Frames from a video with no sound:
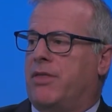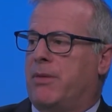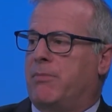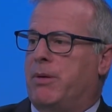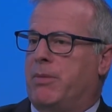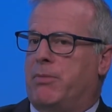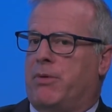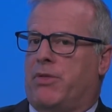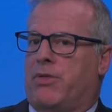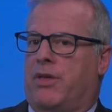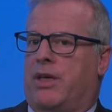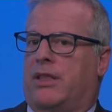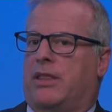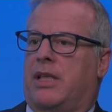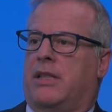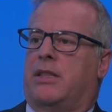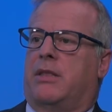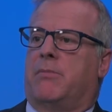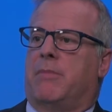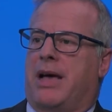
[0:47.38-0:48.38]
that people think
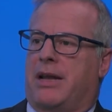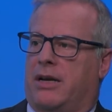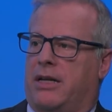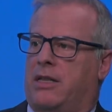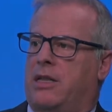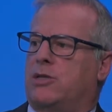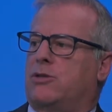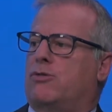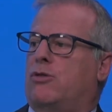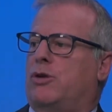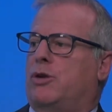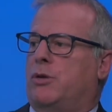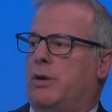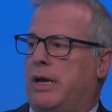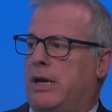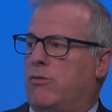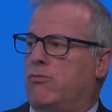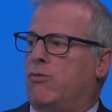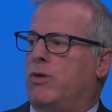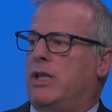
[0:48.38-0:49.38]
that the amount of cholesterol you
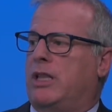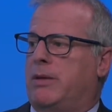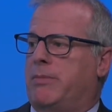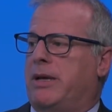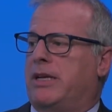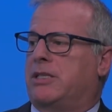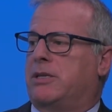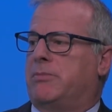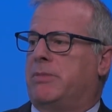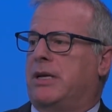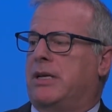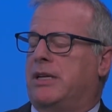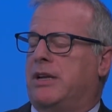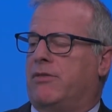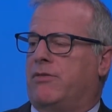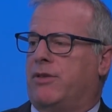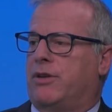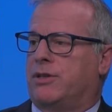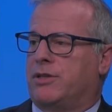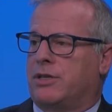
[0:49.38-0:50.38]
eat really makes a big
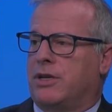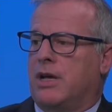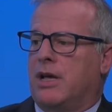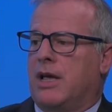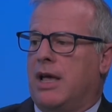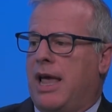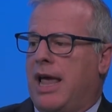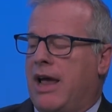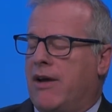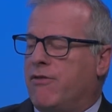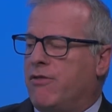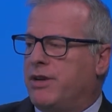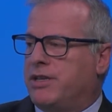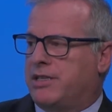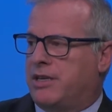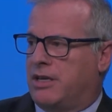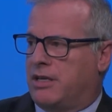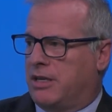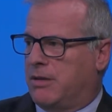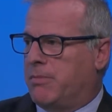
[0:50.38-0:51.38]
difference. Every
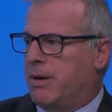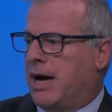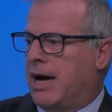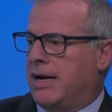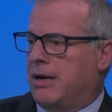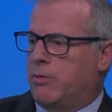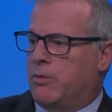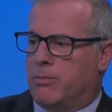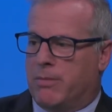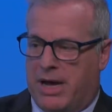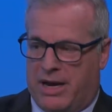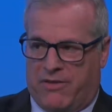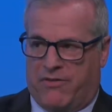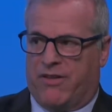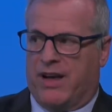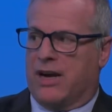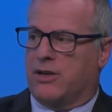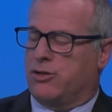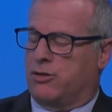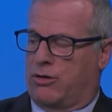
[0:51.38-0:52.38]
cell in the body will
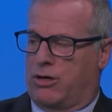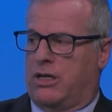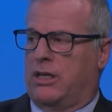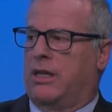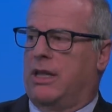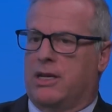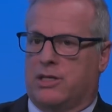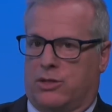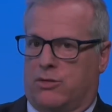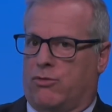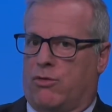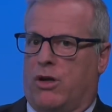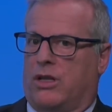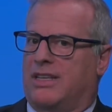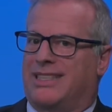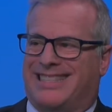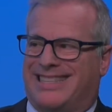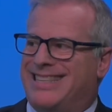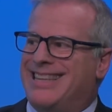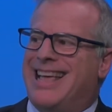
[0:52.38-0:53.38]
manufacture cholesterol.
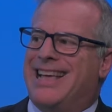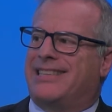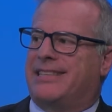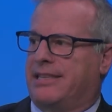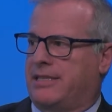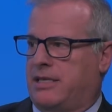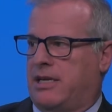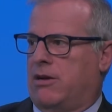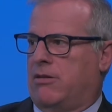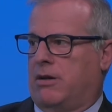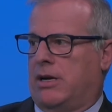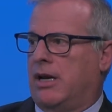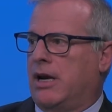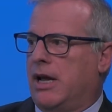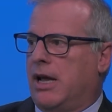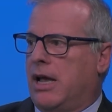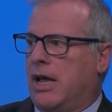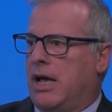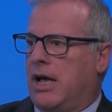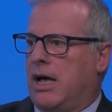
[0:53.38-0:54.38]
It's necessary.
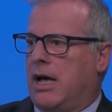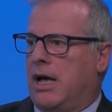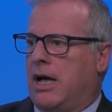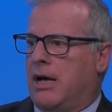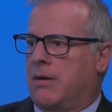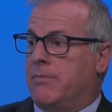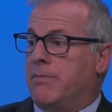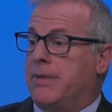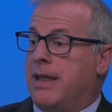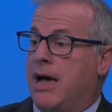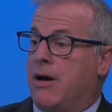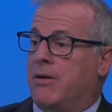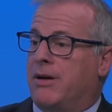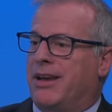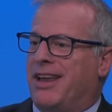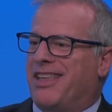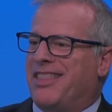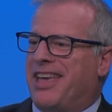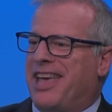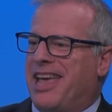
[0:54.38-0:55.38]
Uh, um, now, on
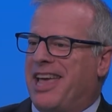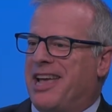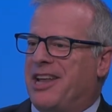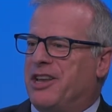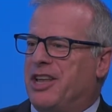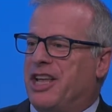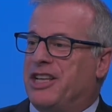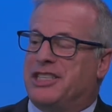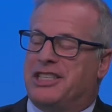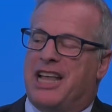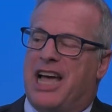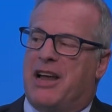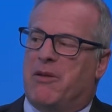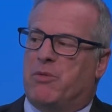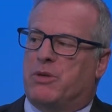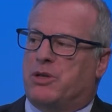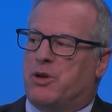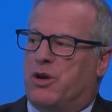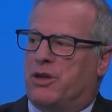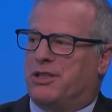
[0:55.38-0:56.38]
the other hand, it's not
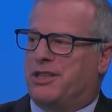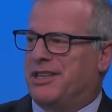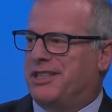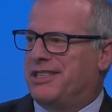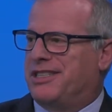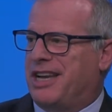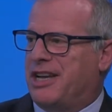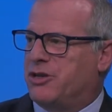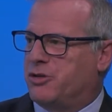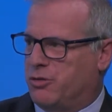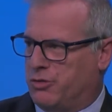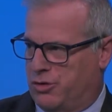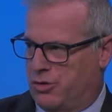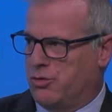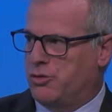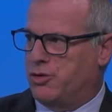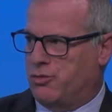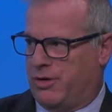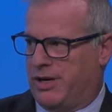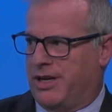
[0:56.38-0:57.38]
what's called an essential
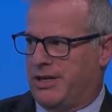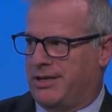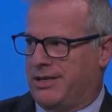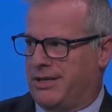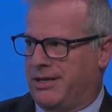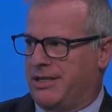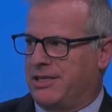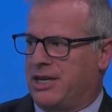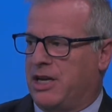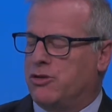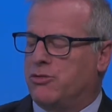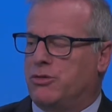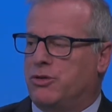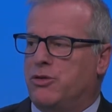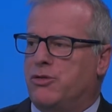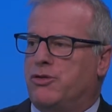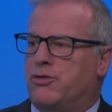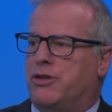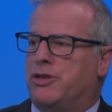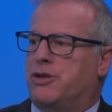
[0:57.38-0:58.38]
nutrient. Essential
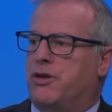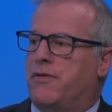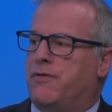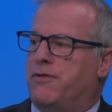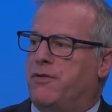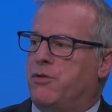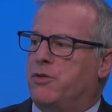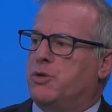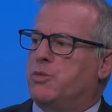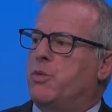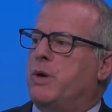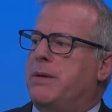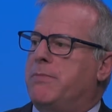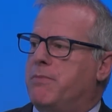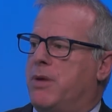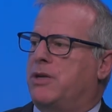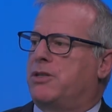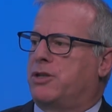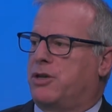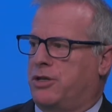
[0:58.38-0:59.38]
nutrients are foods we
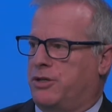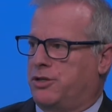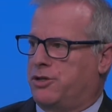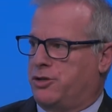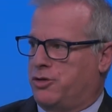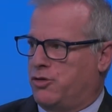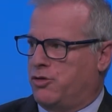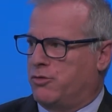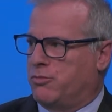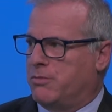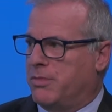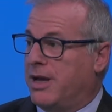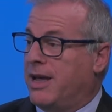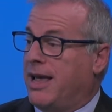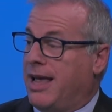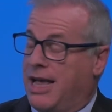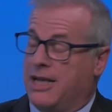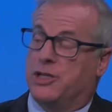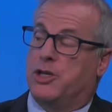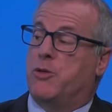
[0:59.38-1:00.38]
must consume
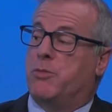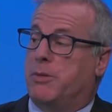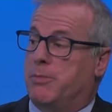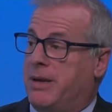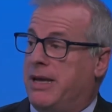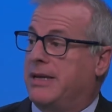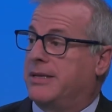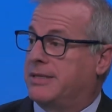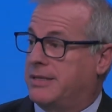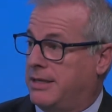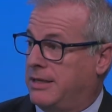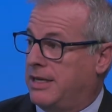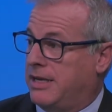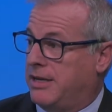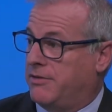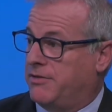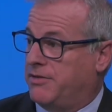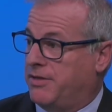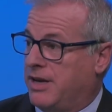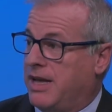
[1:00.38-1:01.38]
as human beings to
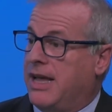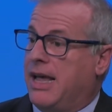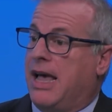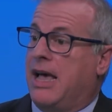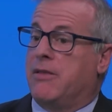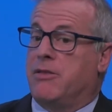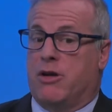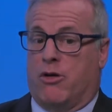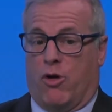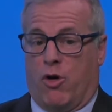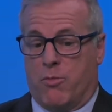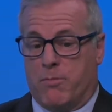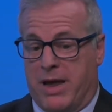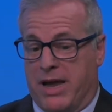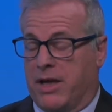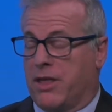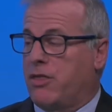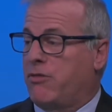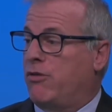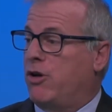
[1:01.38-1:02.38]
live. There are
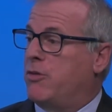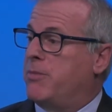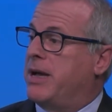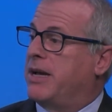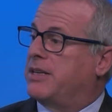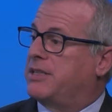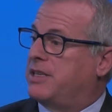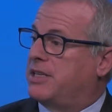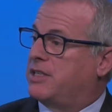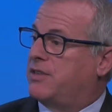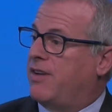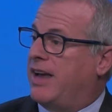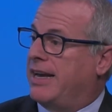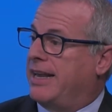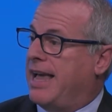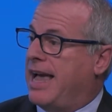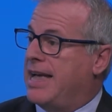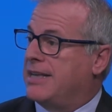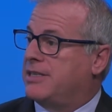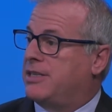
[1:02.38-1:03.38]
omega-3, omega-6
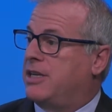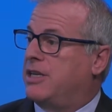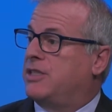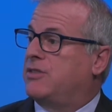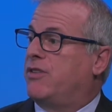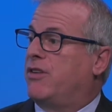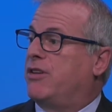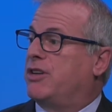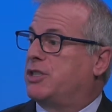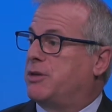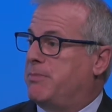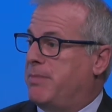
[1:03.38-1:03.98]
fatty acids, various